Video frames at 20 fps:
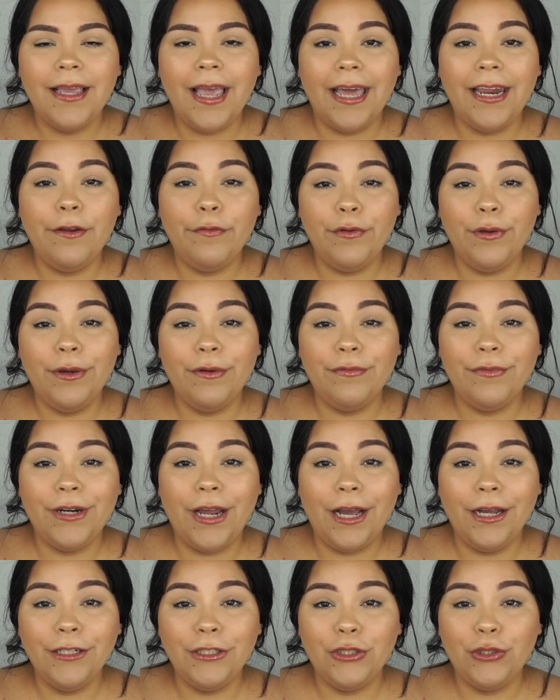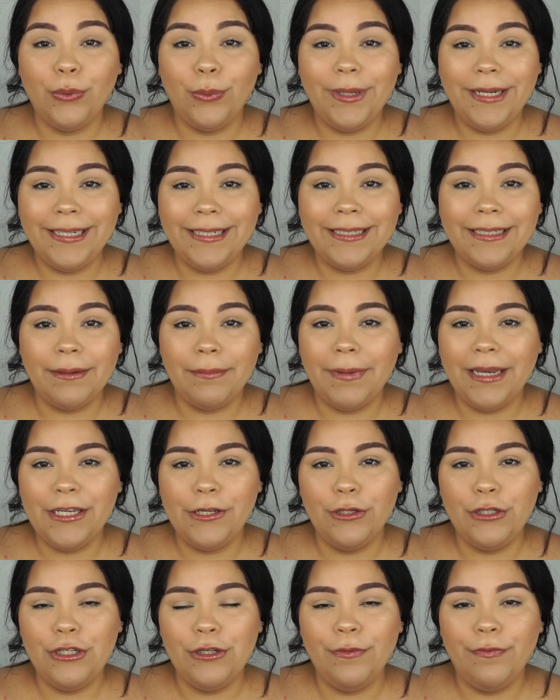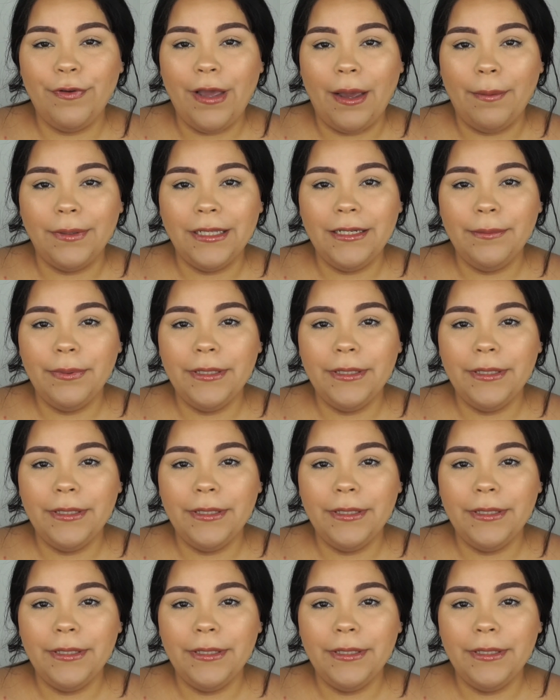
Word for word: and if you have not joined my YouTube family,